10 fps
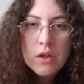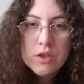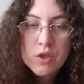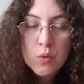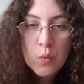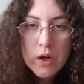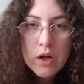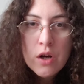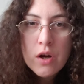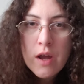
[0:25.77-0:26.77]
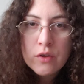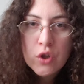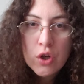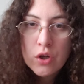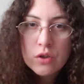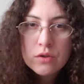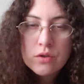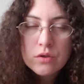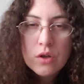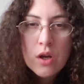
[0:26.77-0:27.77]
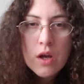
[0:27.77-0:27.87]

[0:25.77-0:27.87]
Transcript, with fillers: swear and curse,